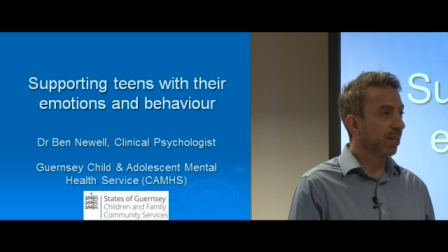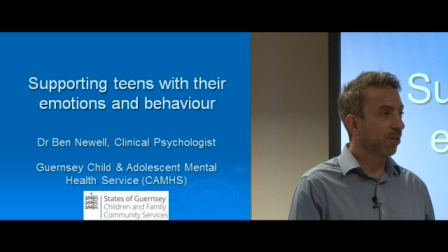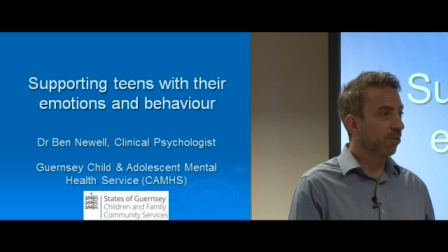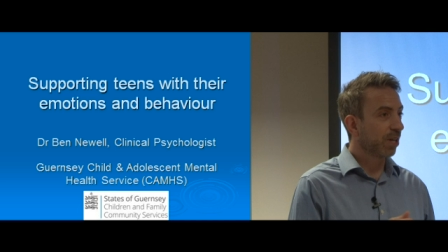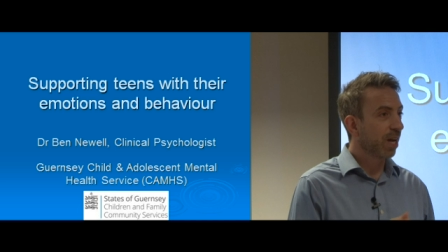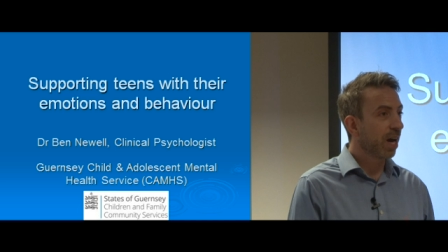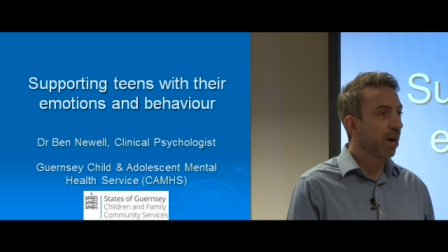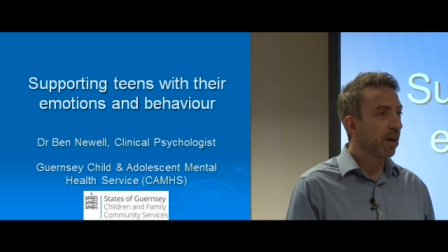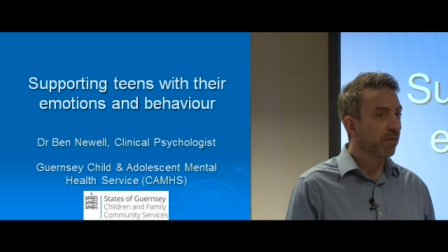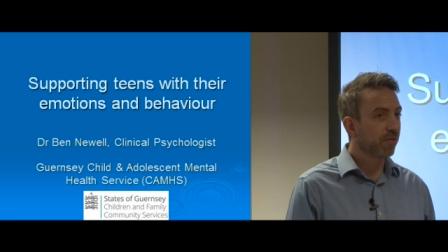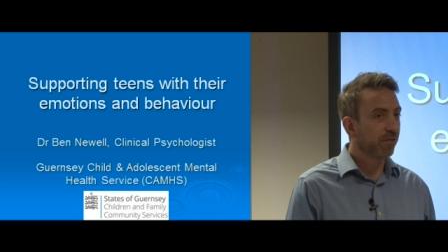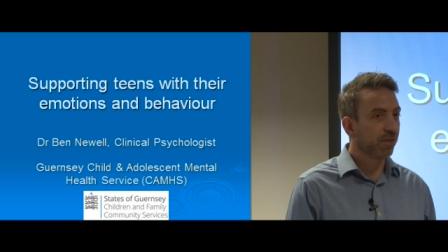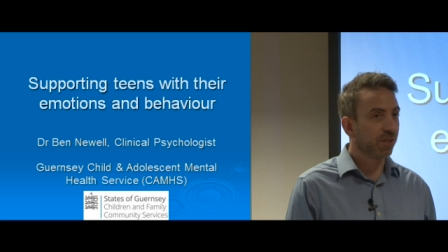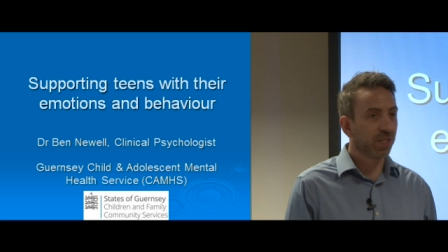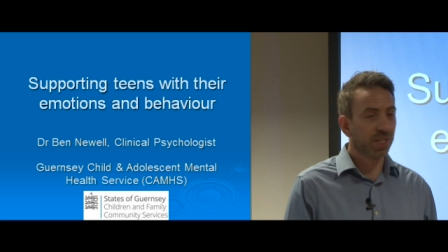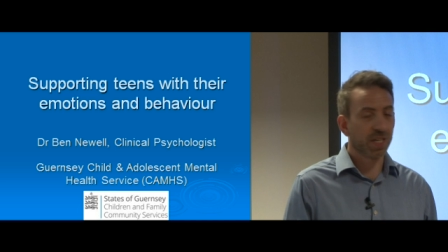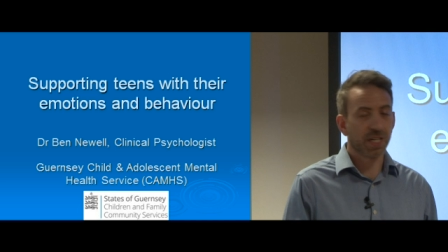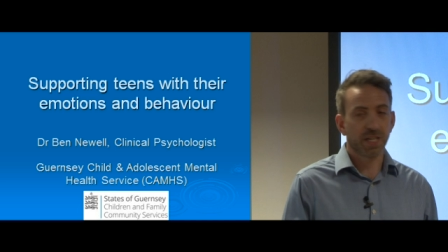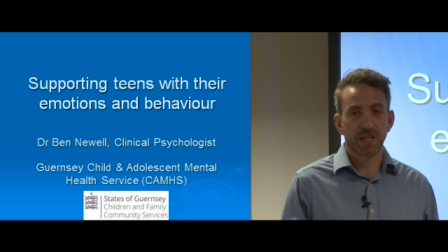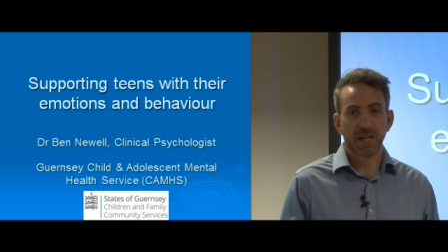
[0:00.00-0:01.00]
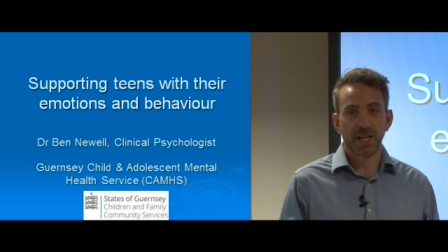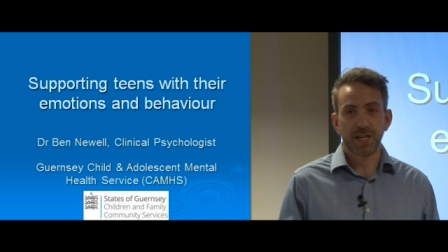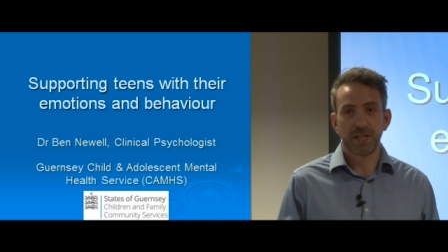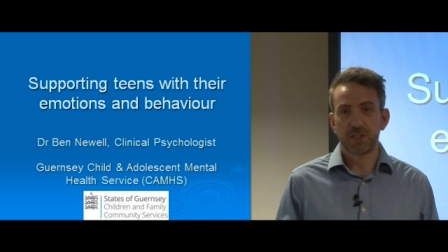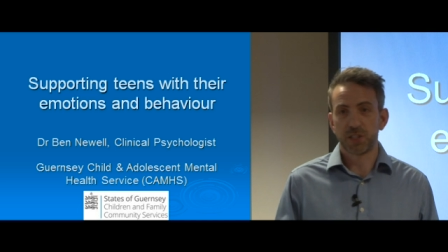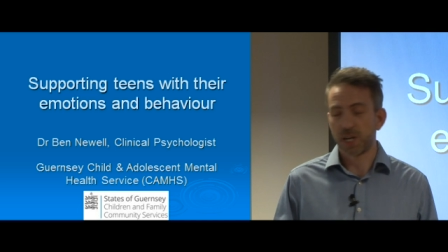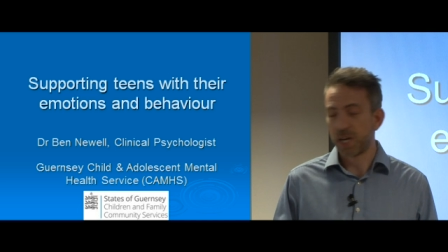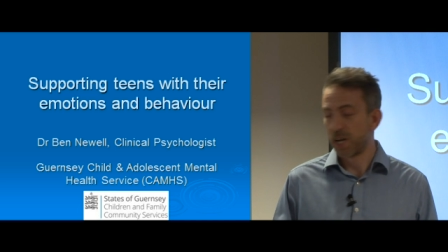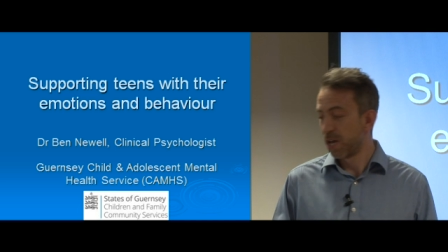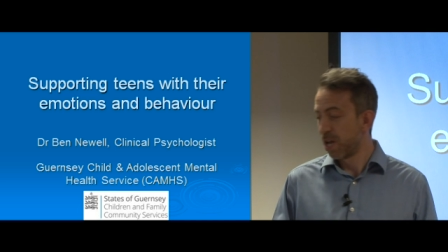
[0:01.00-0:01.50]
caring for a
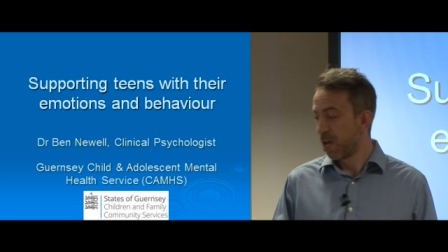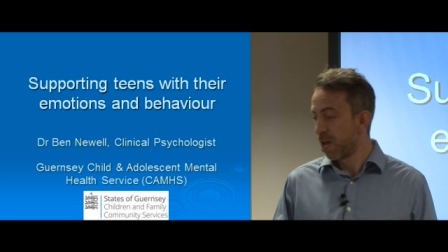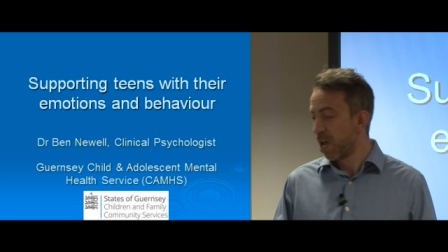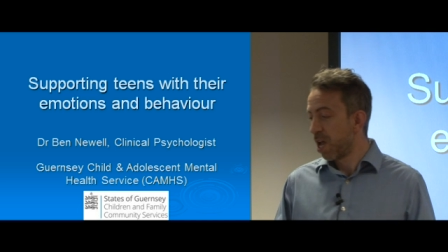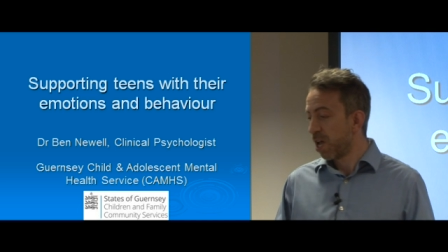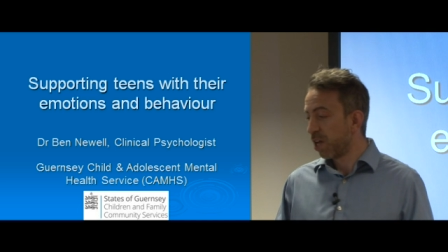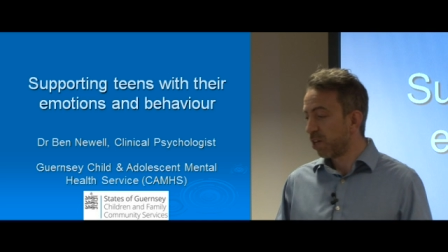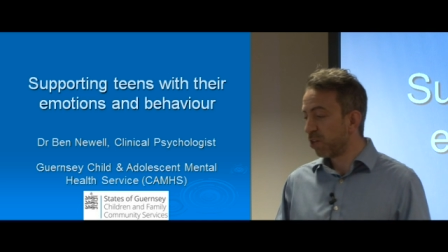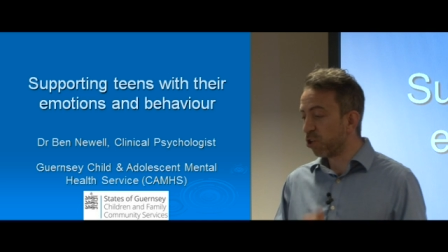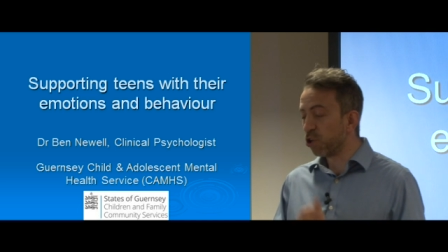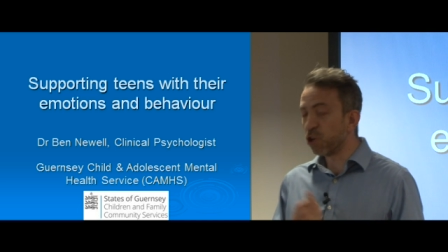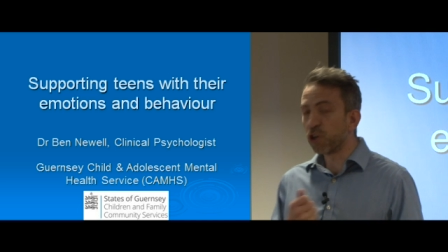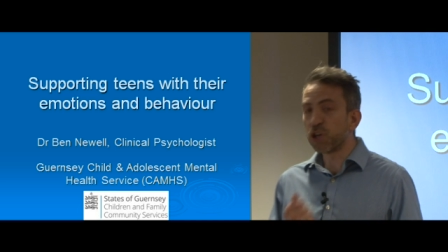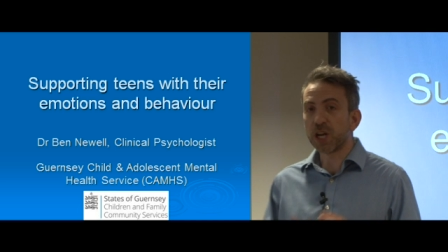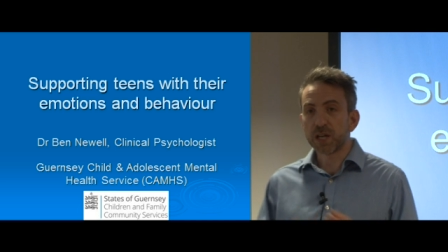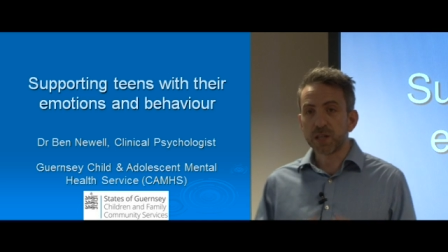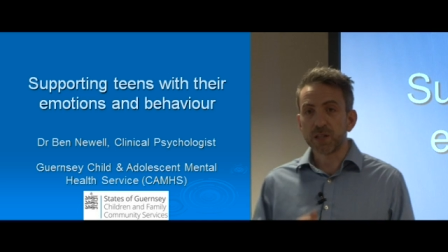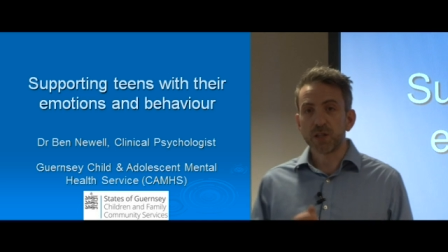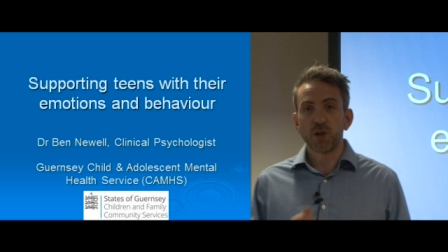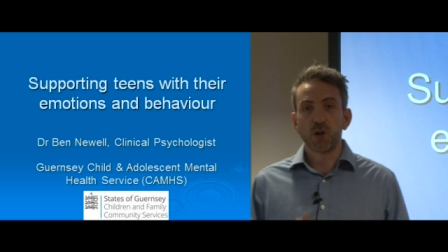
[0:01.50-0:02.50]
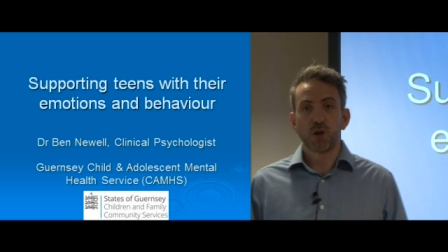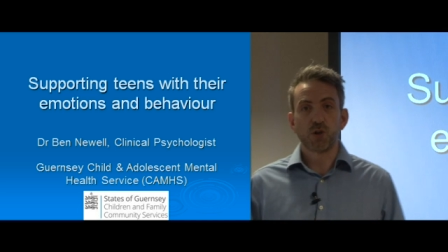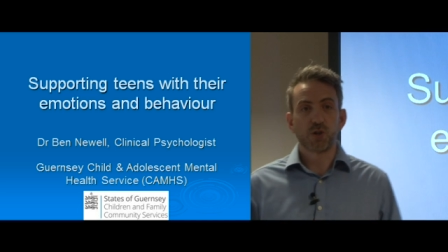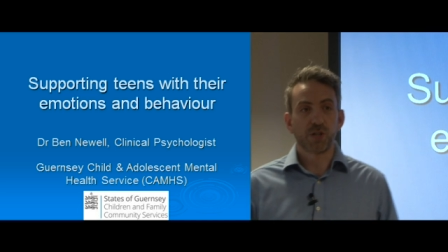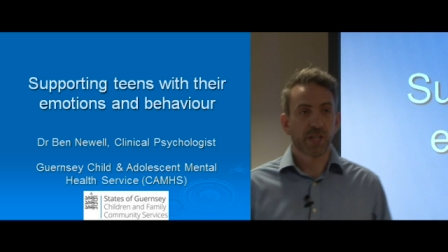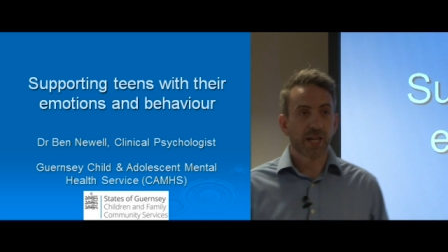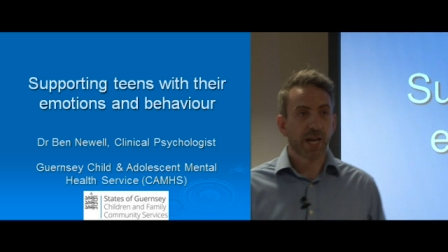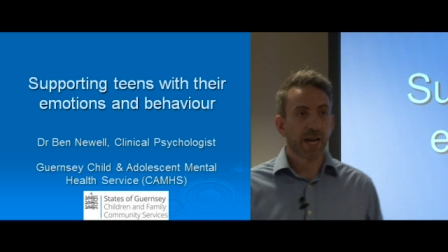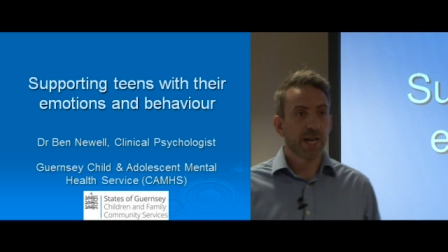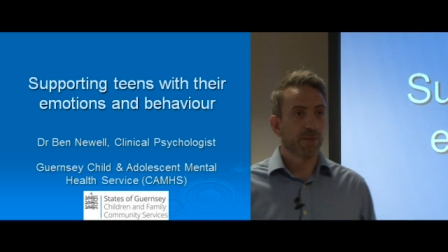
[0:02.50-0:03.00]
teenager, looking at the long
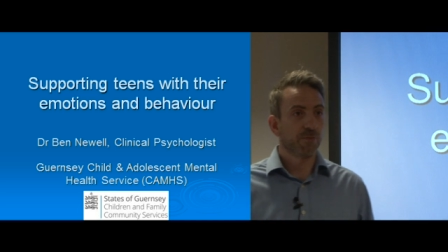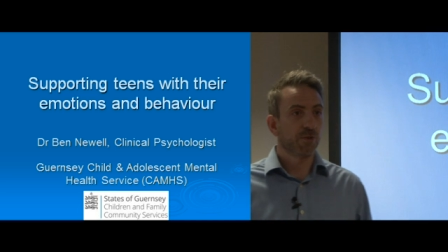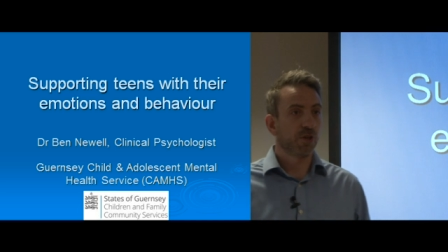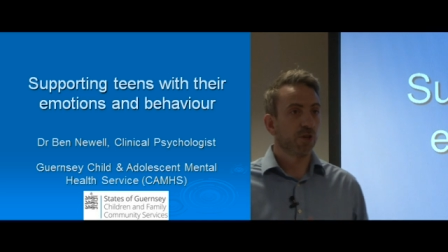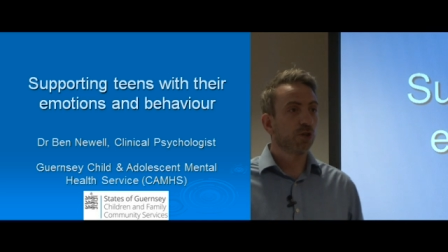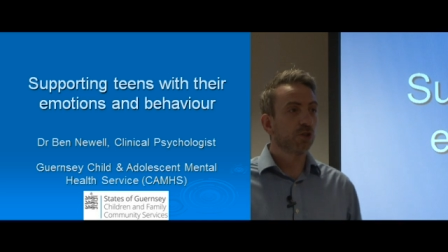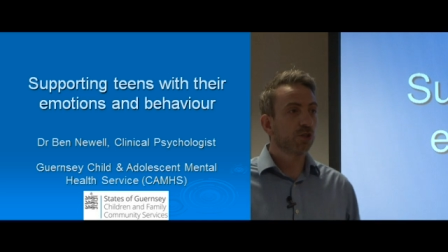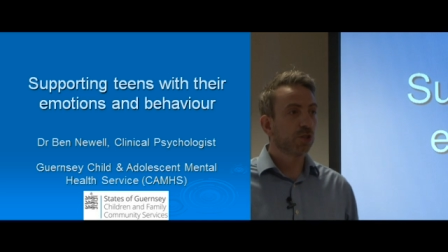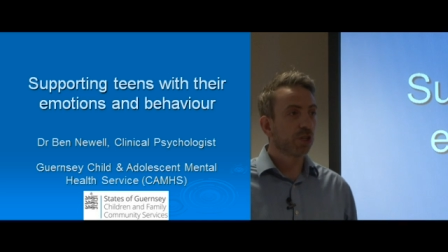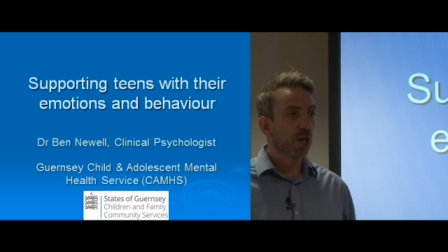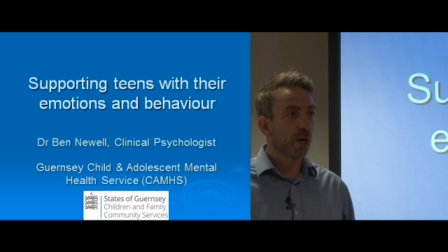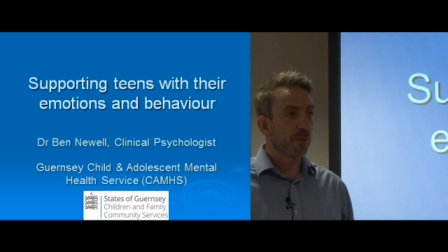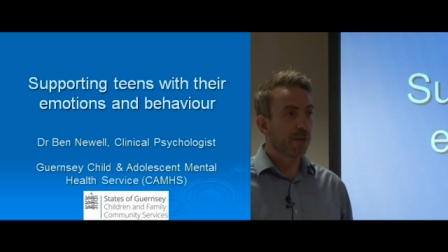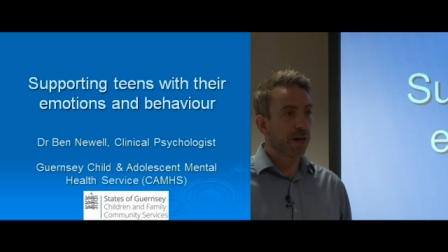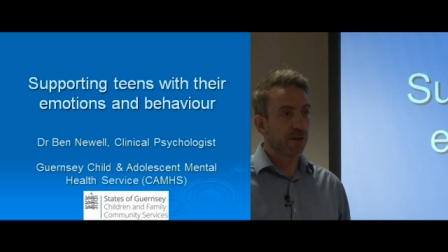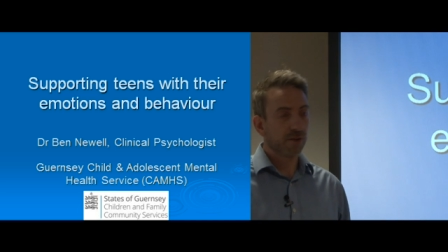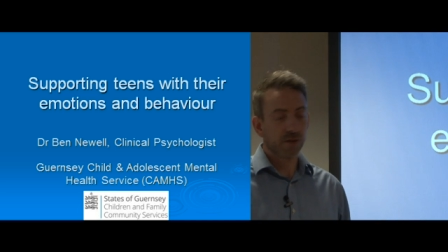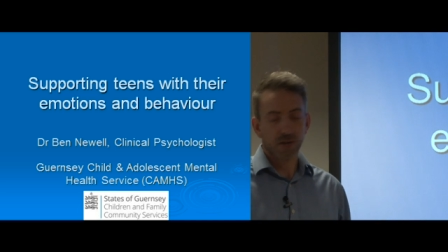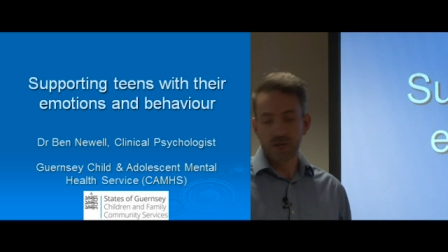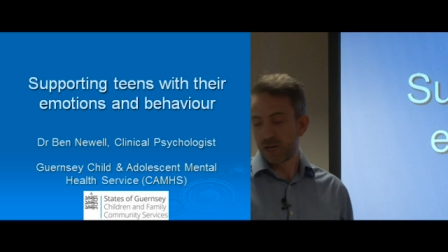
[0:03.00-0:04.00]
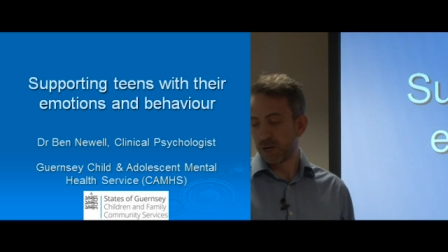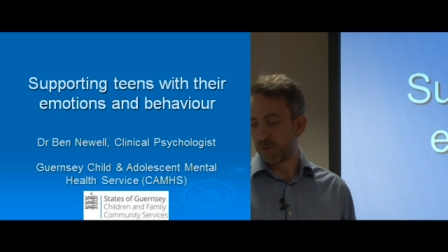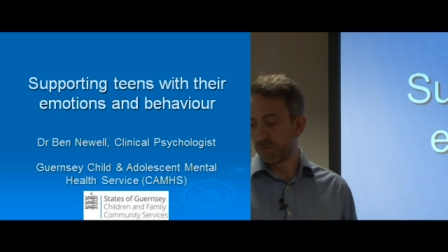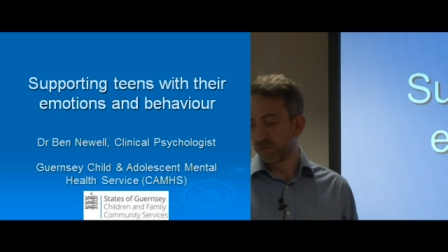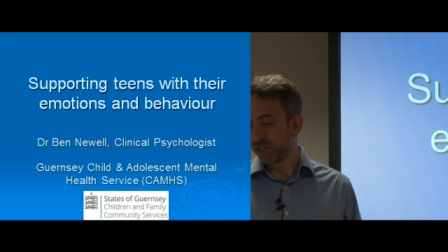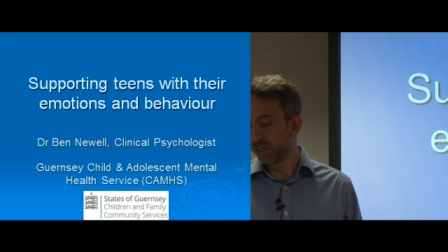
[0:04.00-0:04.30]
game, the long-term outcomes.